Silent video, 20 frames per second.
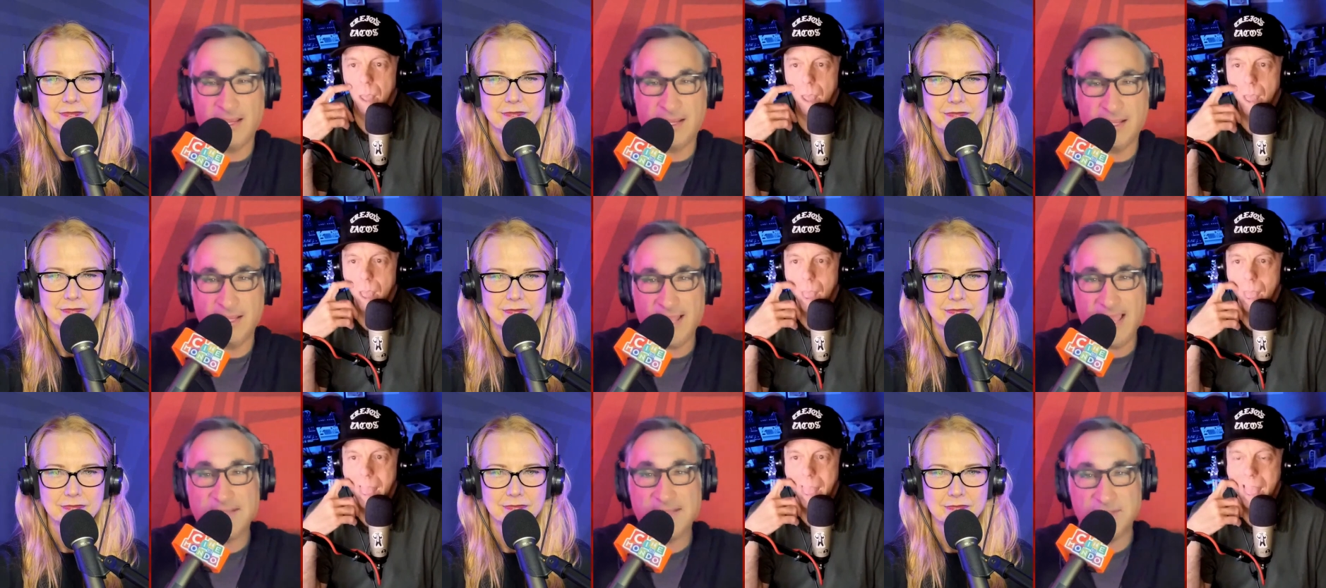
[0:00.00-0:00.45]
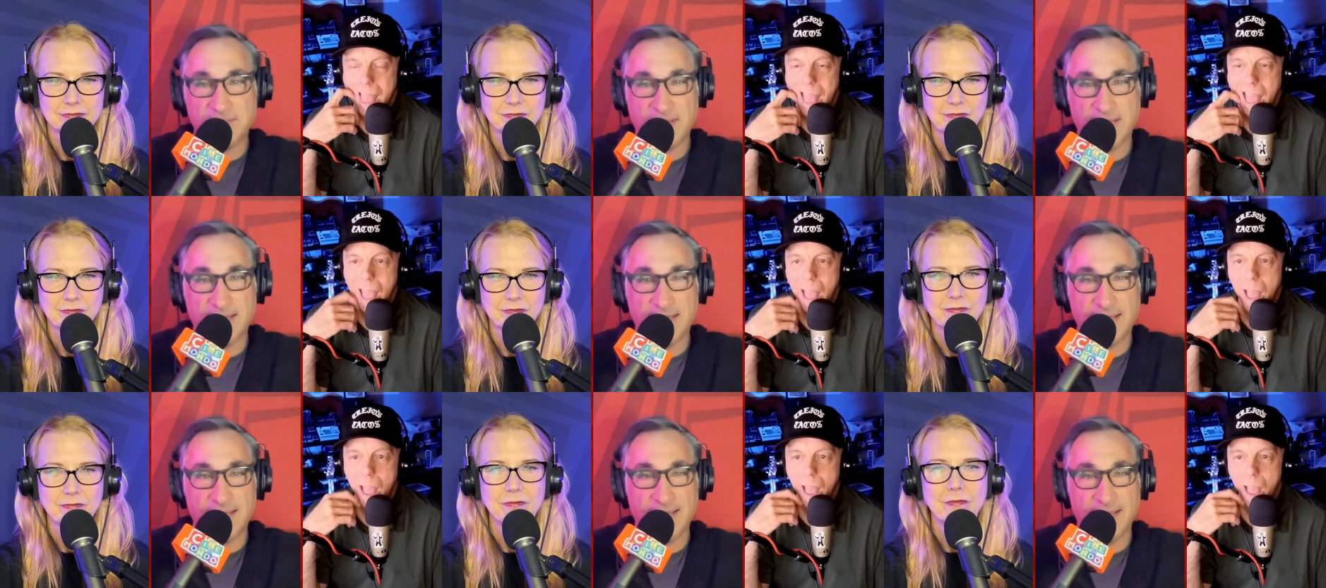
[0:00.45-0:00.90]
Speaker 1: a
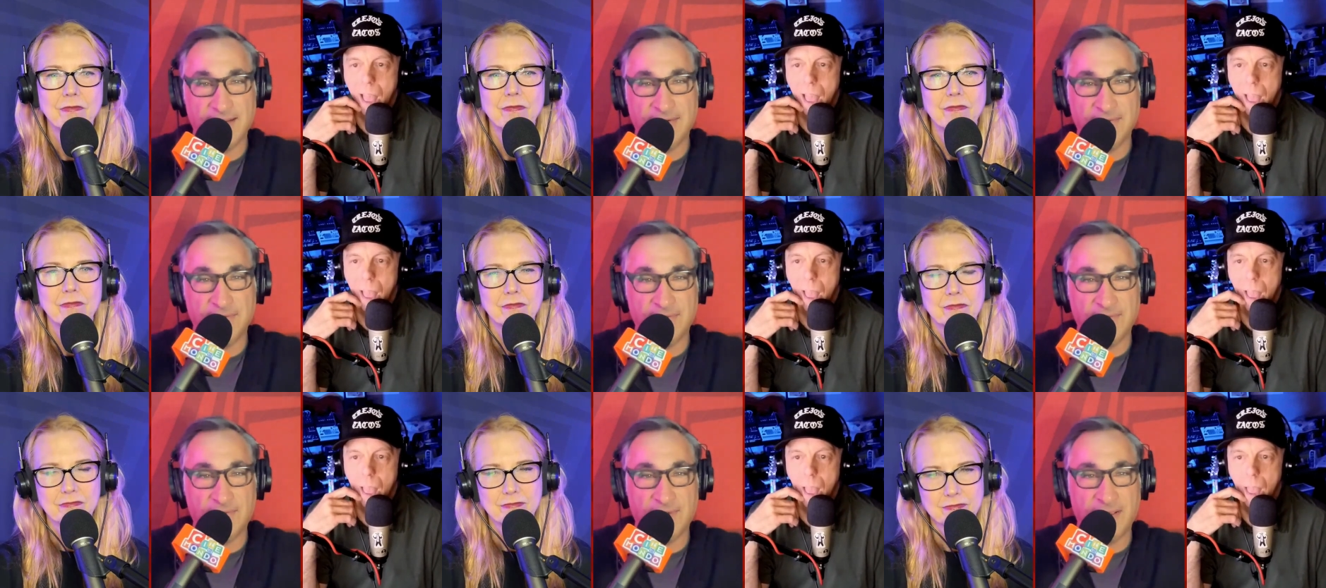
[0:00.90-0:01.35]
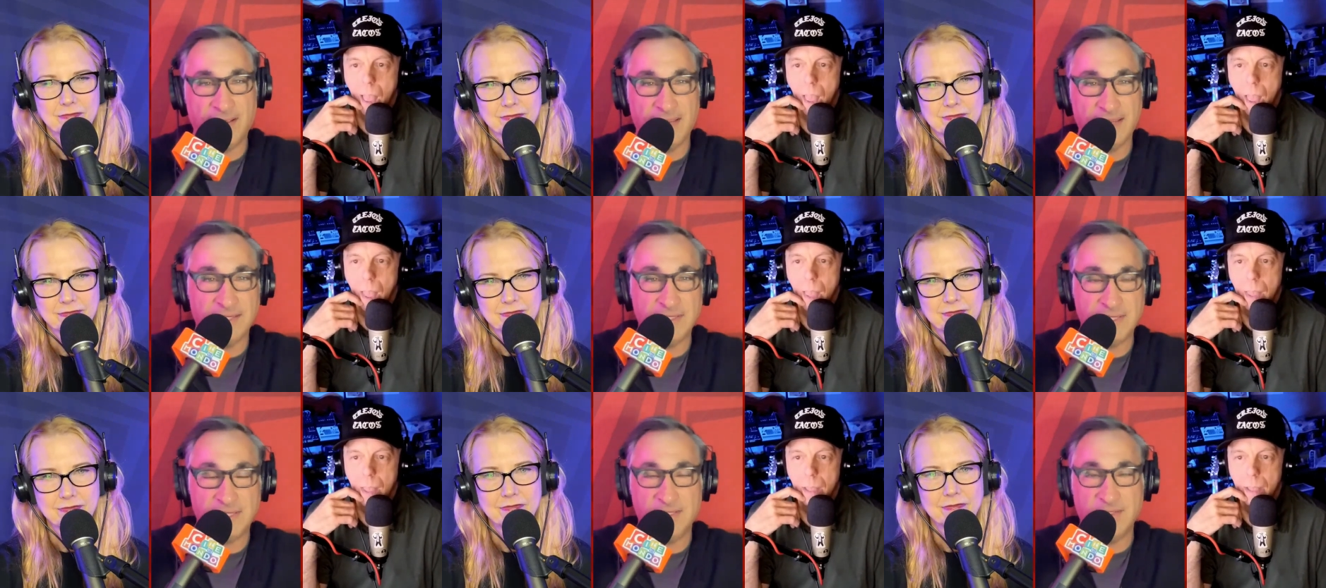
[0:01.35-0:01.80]
classic of uh,
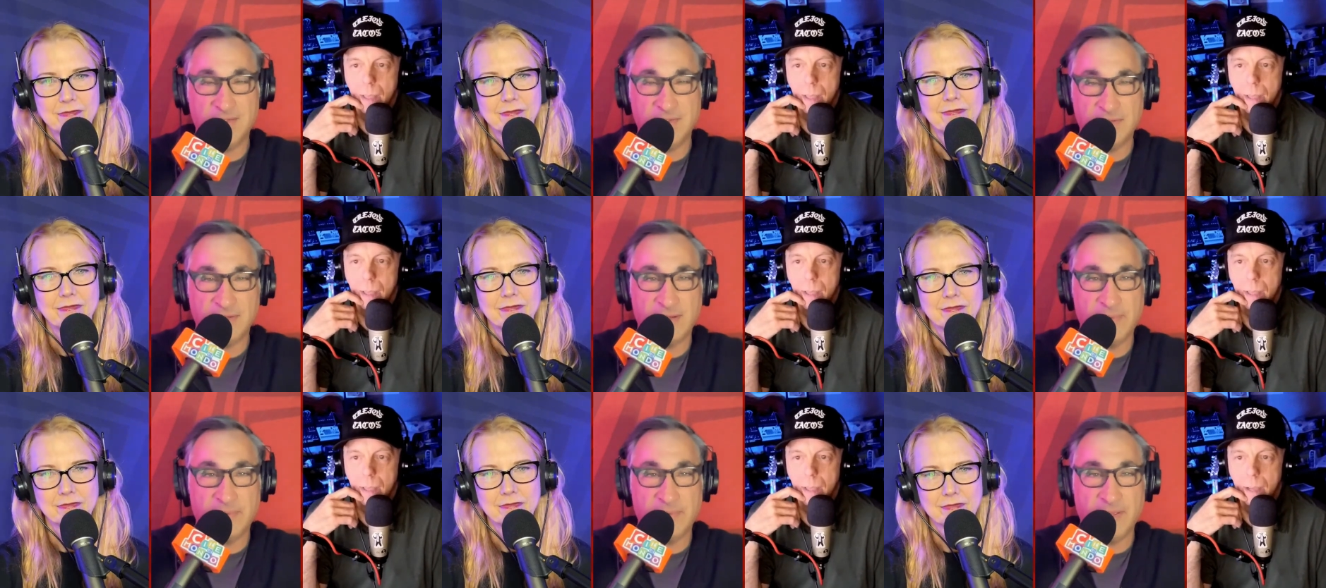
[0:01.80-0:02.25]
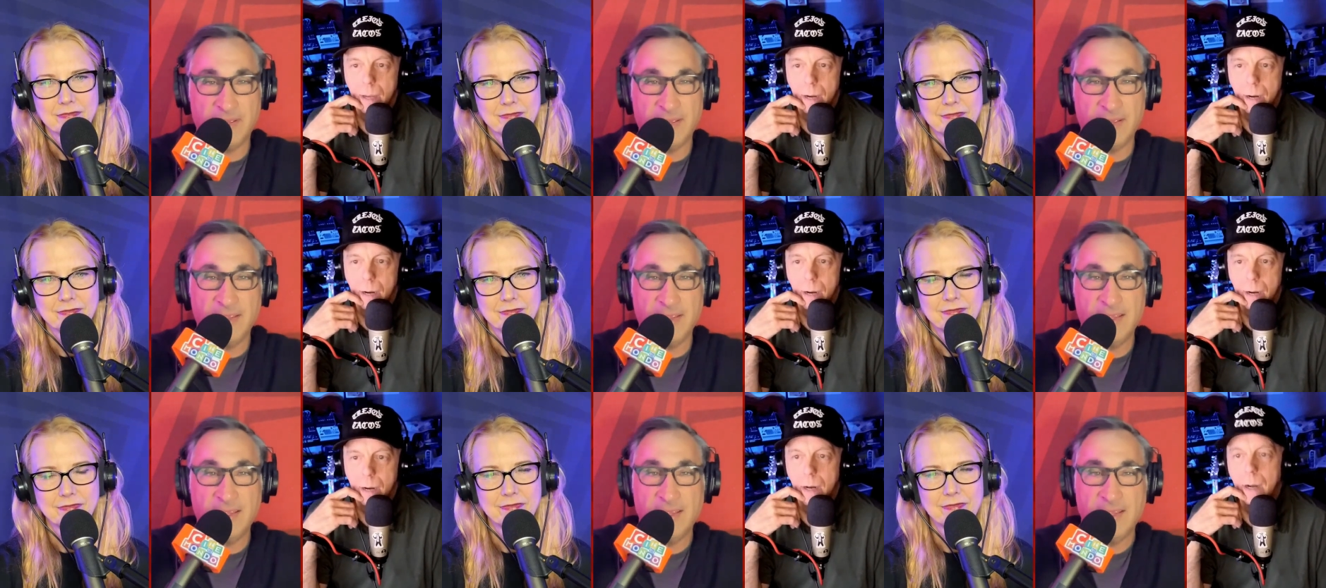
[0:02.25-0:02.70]
Indian
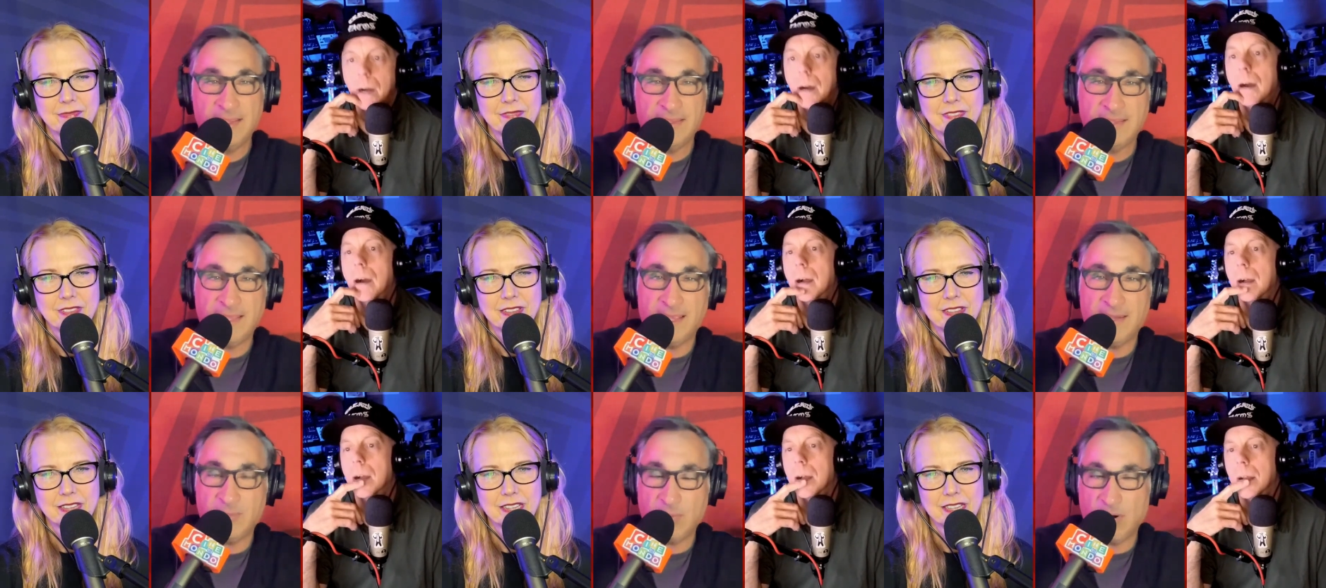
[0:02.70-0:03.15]
cinema that ah.